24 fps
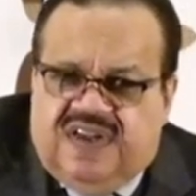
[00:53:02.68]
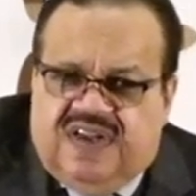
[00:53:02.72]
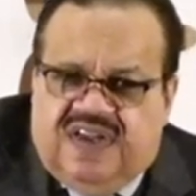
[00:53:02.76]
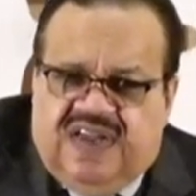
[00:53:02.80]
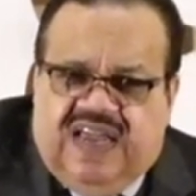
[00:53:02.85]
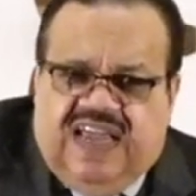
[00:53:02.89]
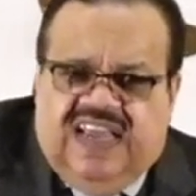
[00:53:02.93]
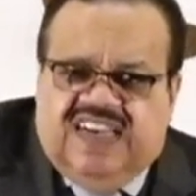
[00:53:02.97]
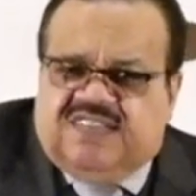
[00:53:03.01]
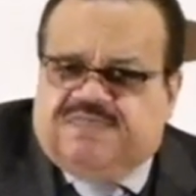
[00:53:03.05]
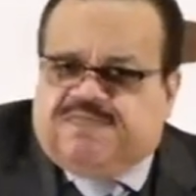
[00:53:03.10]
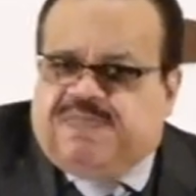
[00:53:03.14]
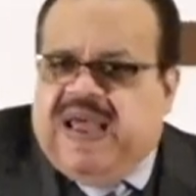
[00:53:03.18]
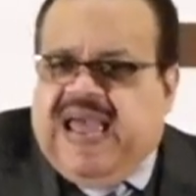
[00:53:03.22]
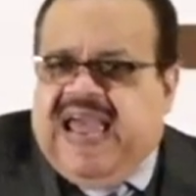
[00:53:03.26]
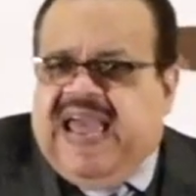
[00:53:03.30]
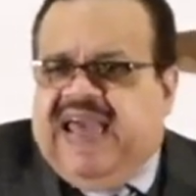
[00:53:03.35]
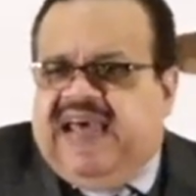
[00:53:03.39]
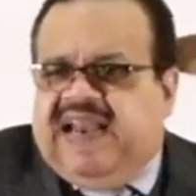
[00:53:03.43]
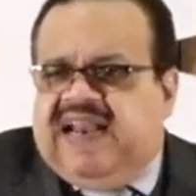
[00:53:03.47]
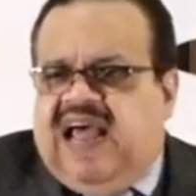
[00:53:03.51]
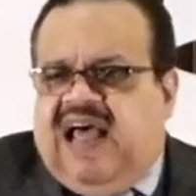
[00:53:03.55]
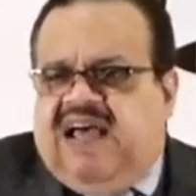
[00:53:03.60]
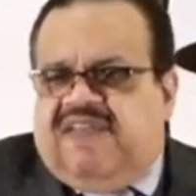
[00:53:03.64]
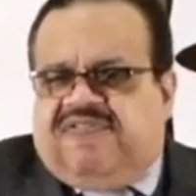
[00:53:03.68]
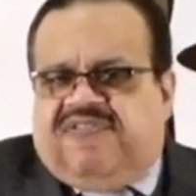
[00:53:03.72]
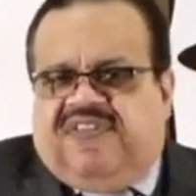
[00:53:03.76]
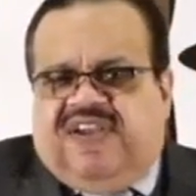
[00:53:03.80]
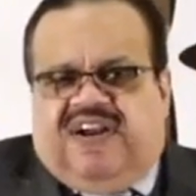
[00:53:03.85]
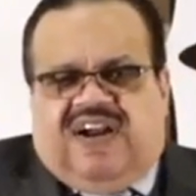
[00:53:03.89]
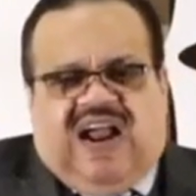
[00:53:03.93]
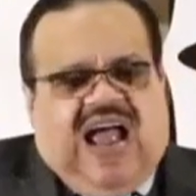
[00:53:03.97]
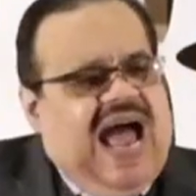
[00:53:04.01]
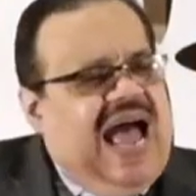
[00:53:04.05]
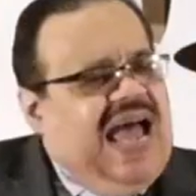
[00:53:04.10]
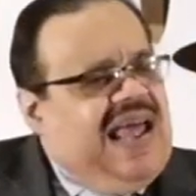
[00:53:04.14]
It's bad out
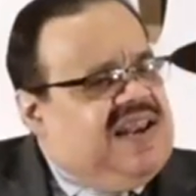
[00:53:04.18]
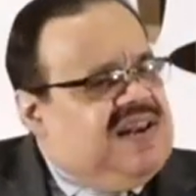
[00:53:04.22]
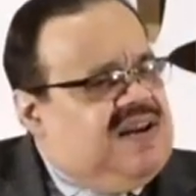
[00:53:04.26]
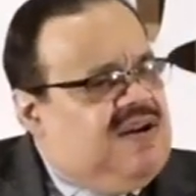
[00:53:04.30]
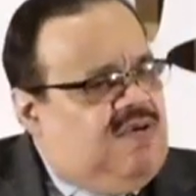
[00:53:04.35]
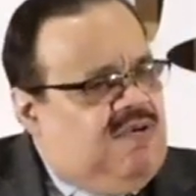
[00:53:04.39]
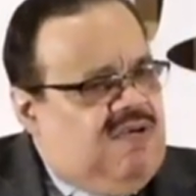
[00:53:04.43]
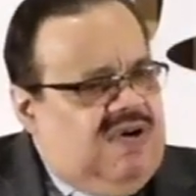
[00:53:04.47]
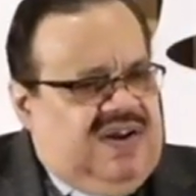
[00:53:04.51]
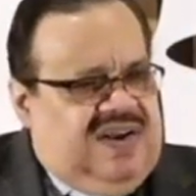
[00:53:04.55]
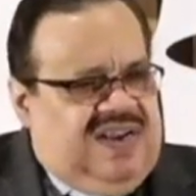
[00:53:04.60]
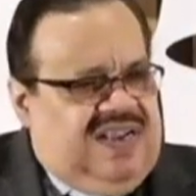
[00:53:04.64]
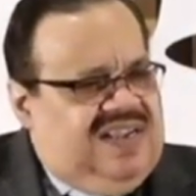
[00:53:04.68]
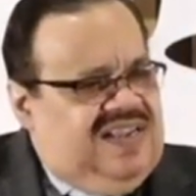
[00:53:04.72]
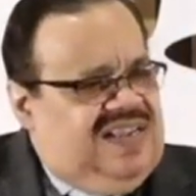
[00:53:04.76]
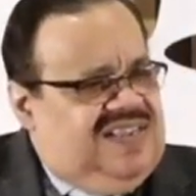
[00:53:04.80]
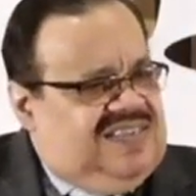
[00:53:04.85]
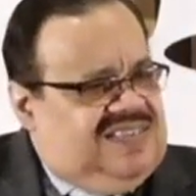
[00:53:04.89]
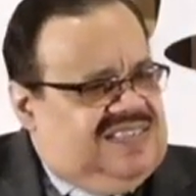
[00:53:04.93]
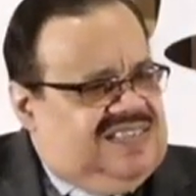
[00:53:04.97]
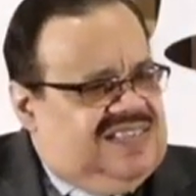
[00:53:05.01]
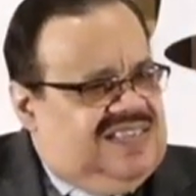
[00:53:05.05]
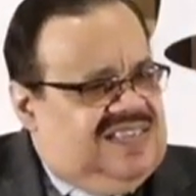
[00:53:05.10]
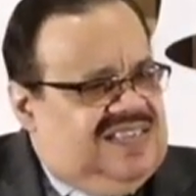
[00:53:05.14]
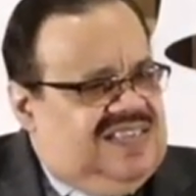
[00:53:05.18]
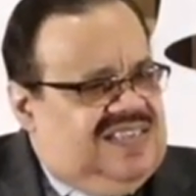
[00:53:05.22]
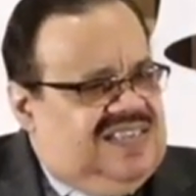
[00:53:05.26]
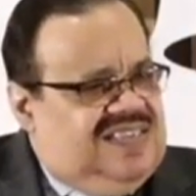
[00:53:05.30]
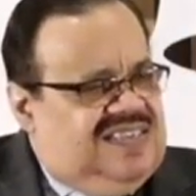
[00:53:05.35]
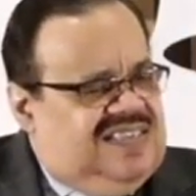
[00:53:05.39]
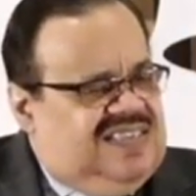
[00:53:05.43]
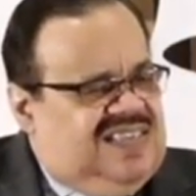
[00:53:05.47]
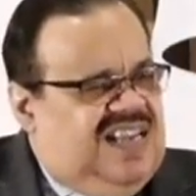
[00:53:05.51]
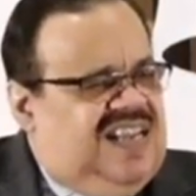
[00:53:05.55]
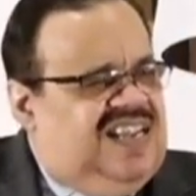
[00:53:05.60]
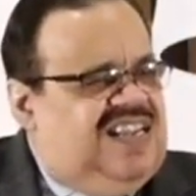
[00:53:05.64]
there. I know it is.
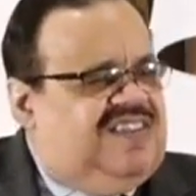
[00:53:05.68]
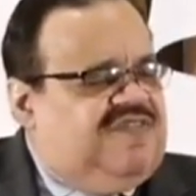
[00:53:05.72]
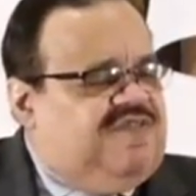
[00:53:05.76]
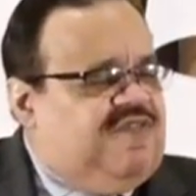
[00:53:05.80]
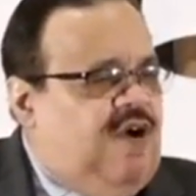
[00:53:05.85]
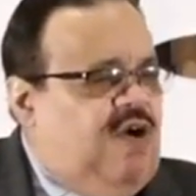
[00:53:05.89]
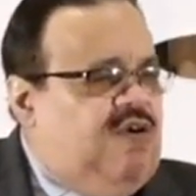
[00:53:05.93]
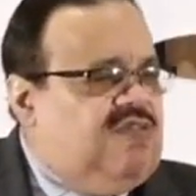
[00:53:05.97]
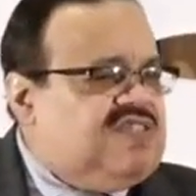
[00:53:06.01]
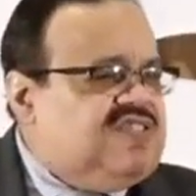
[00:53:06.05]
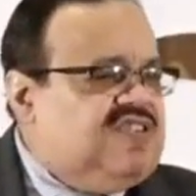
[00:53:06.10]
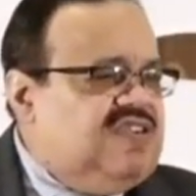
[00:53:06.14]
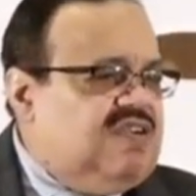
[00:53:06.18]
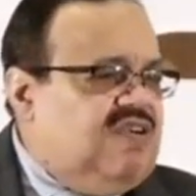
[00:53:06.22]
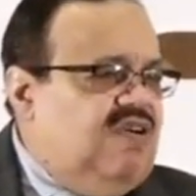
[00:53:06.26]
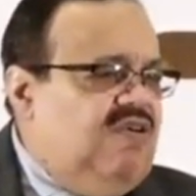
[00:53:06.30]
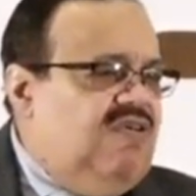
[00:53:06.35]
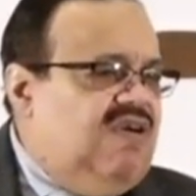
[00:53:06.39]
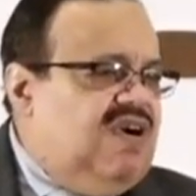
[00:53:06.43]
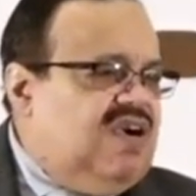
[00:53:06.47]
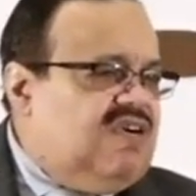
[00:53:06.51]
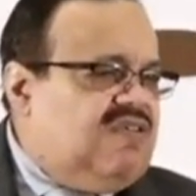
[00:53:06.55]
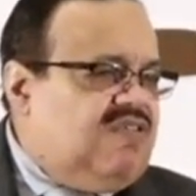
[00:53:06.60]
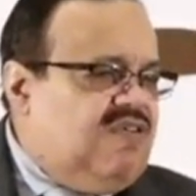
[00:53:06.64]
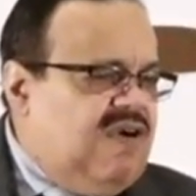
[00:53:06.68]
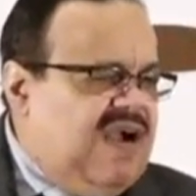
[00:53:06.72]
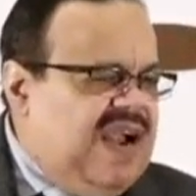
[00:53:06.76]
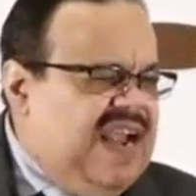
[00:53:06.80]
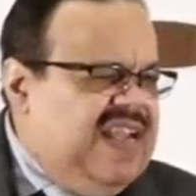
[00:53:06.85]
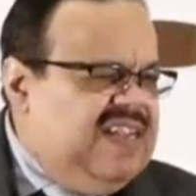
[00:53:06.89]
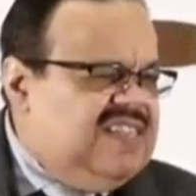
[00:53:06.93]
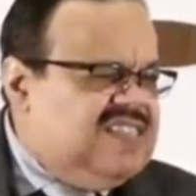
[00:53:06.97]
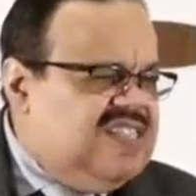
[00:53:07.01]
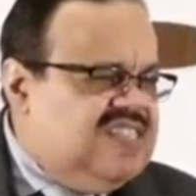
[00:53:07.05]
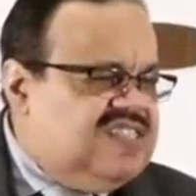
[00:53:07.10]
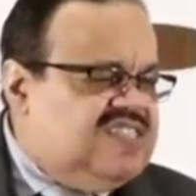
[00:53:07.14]
These folks are going
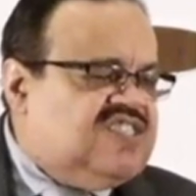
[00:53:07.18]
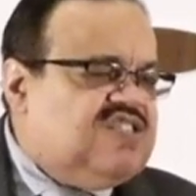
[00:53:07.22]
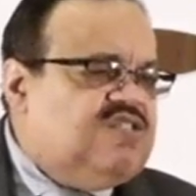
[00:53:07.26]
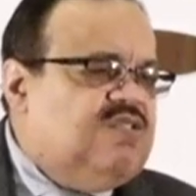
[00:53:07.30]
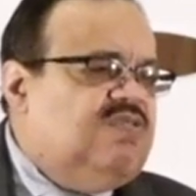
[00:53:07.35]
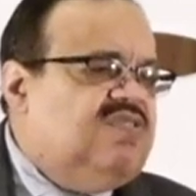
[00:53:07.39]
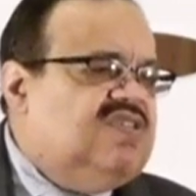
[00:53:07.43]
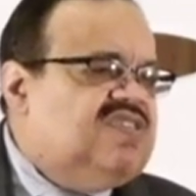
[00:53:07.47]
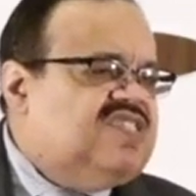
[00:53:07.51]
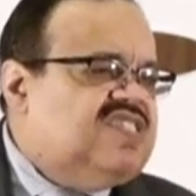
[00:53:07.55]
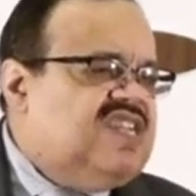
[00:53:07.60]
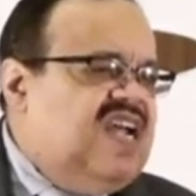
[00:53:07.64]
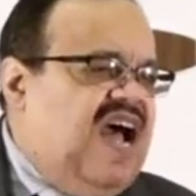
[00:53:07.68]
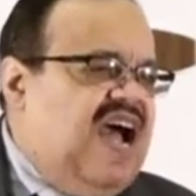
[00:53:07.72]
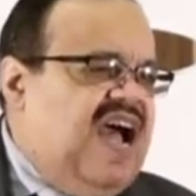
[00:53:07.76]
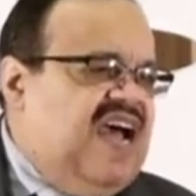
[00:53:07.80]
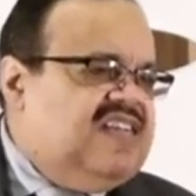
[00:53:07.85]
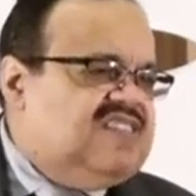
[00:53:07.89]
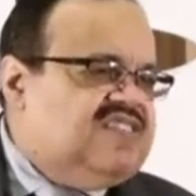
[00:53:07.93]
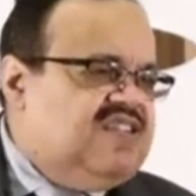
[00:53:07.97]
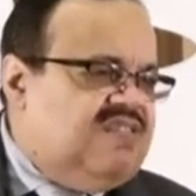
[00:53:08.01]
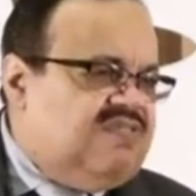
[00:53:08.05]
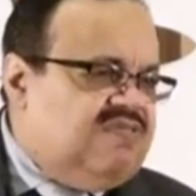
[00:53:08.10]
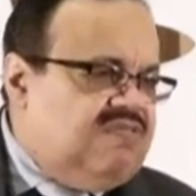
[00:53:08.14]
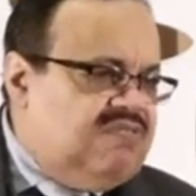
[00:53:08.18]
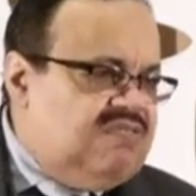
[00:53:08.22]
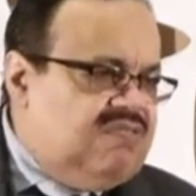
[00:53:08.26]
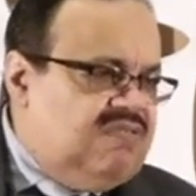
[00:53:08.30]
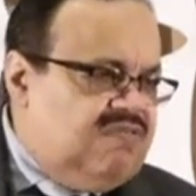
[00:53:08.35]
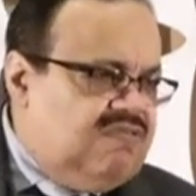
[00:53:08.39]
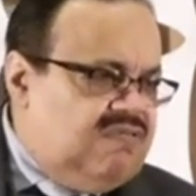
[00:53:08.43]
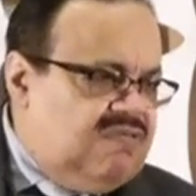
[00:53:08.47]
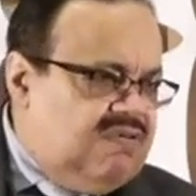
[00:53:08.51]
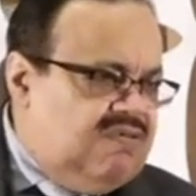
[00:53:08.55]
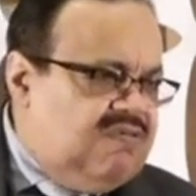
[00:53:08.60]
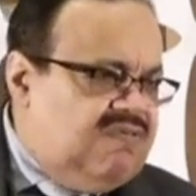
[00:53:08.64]
crazy. Suicides are through the
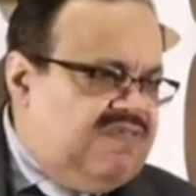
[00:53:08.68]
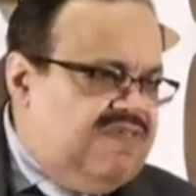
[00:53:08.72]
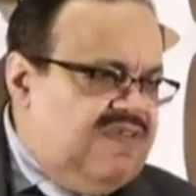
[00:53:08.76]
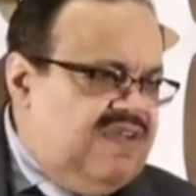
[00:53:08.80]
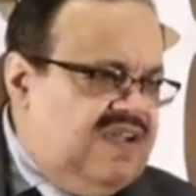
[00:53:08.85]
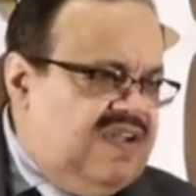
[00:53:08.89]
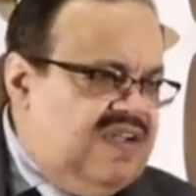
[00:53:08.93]
roof.